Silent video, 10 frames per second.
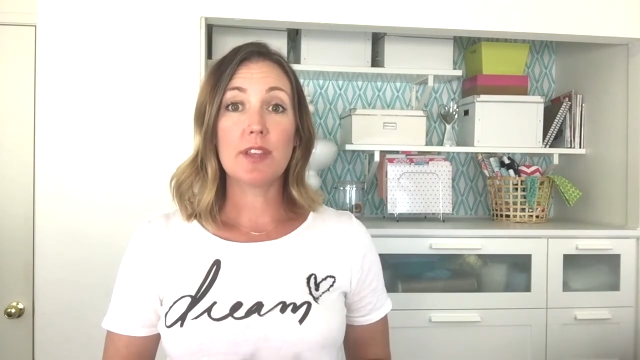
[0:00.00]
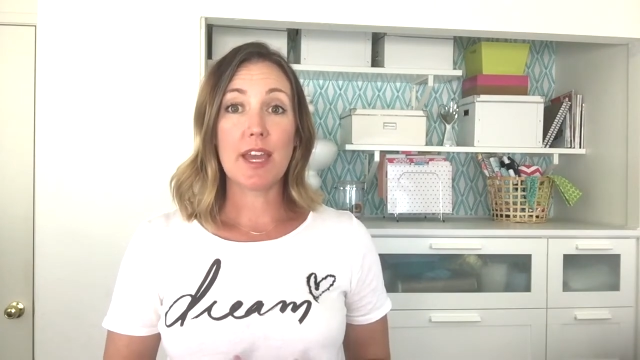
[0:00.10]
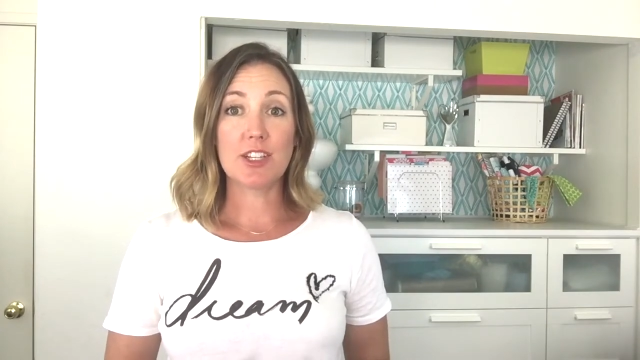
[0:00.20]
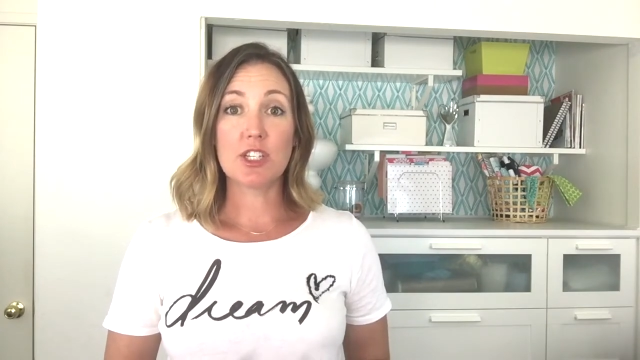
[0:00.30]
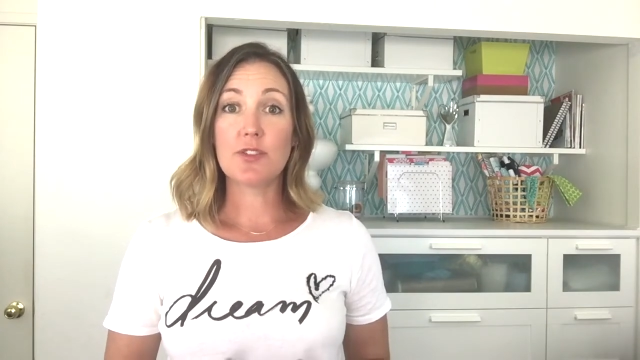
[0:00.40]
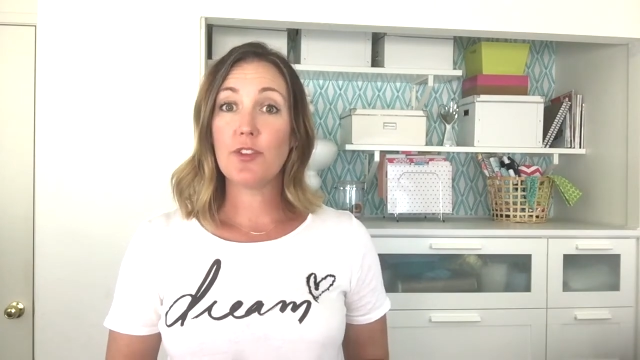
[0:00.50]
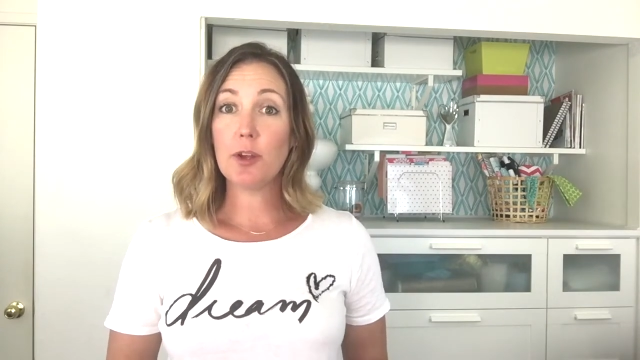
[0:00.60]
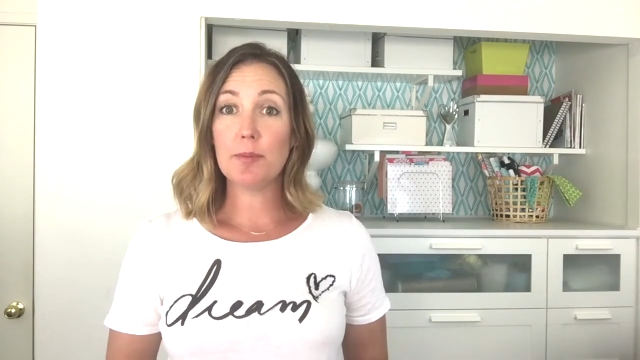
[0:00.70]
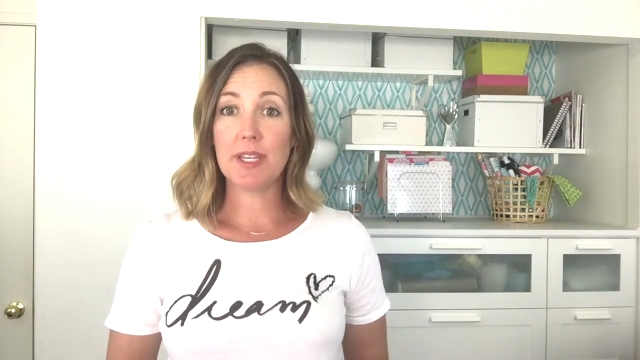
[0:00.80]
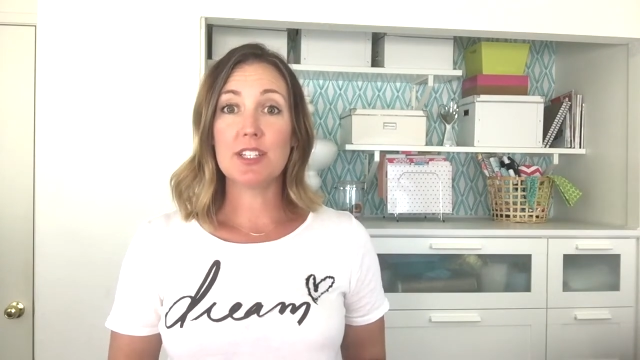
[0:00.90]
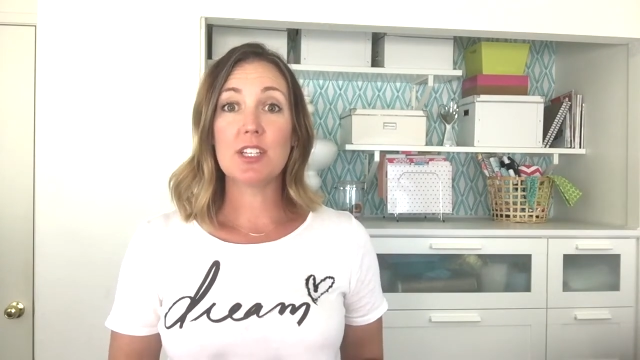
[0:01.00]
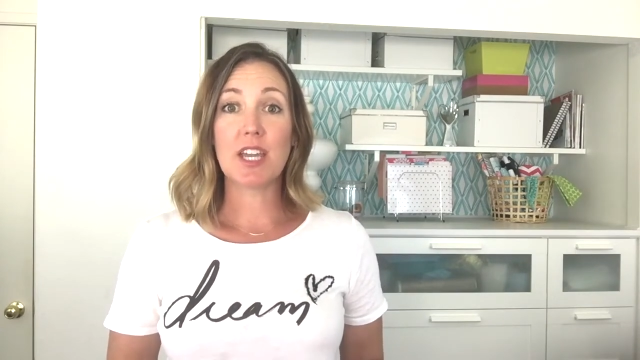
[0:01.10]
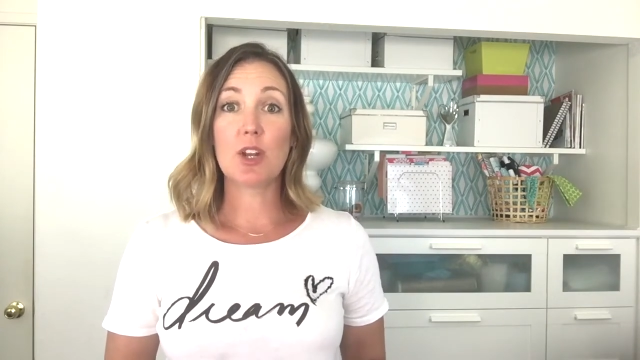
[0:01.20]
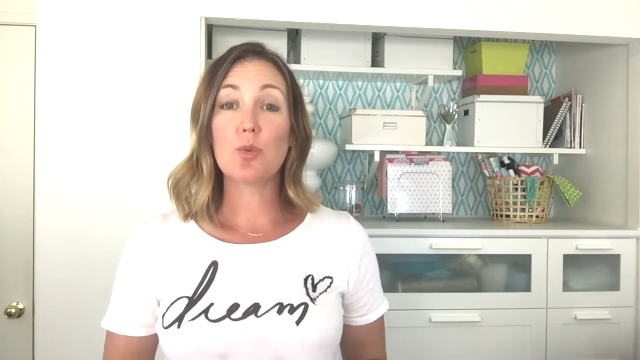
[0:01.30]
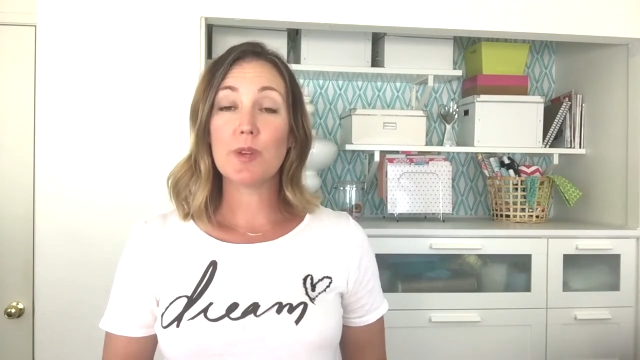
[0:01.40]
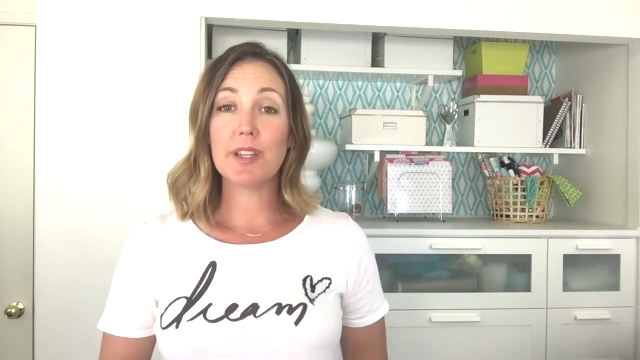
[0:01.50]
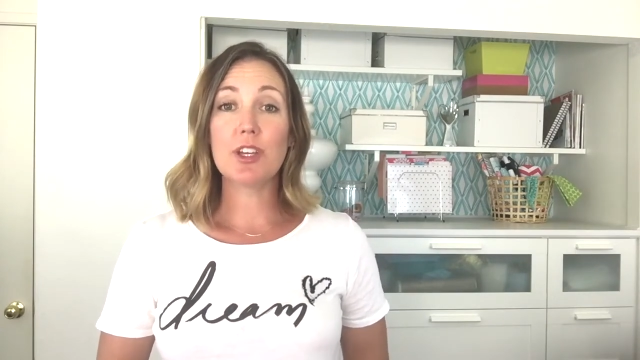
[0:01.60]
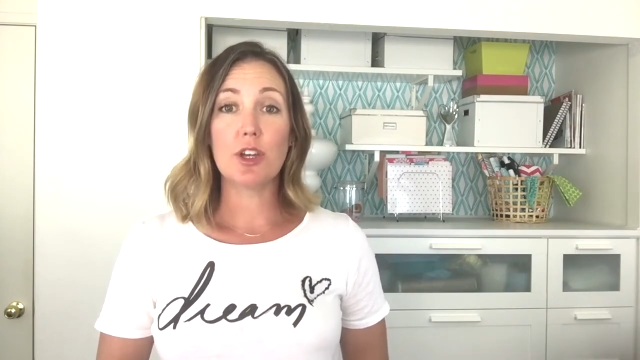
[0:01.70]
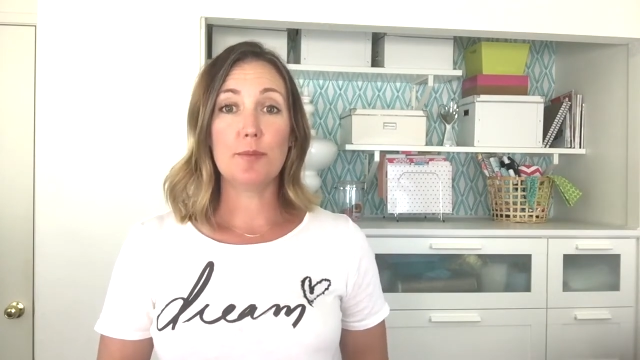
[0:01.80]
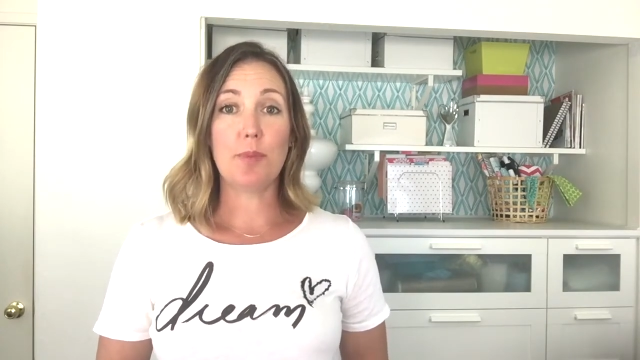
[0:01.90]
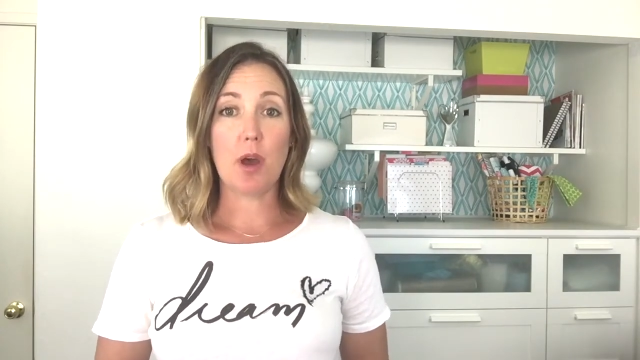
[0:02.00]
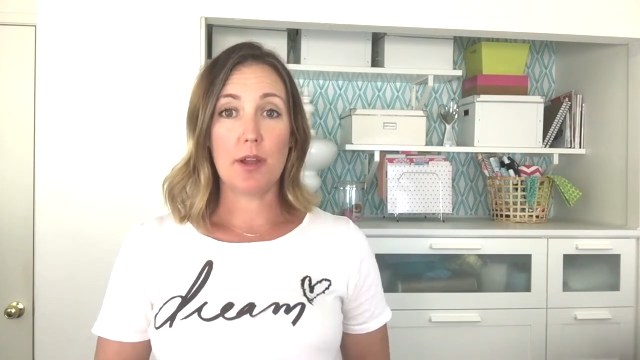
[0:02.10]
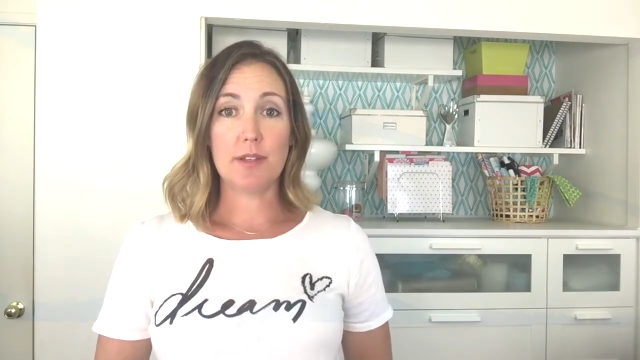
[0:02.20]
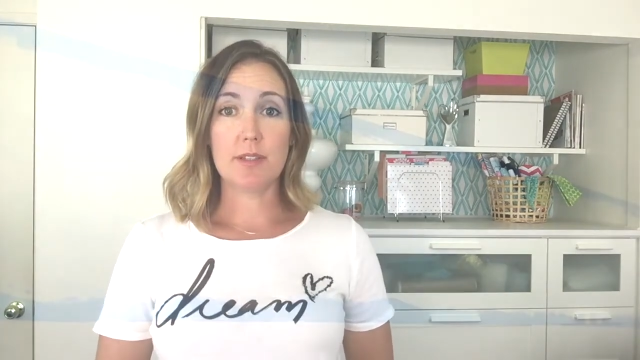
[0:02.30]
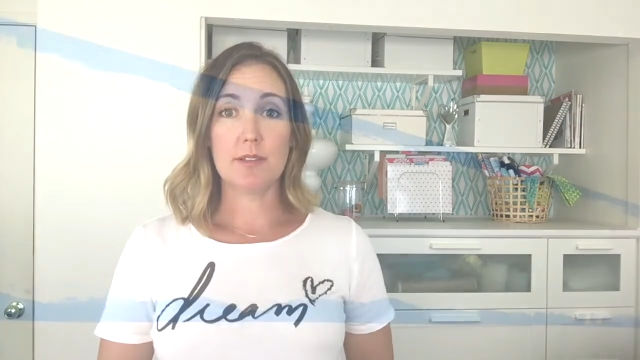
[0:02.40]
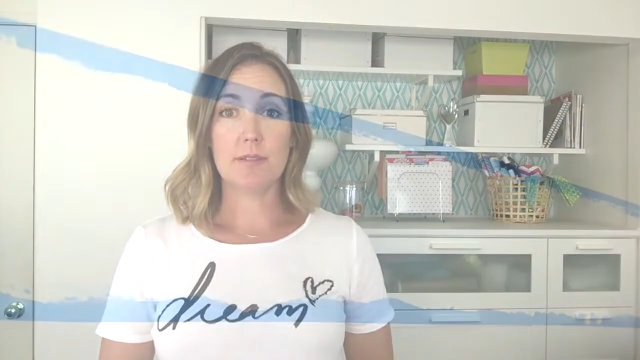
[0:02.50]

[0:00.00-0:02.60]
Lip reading: the edges firmly to get a really good bond.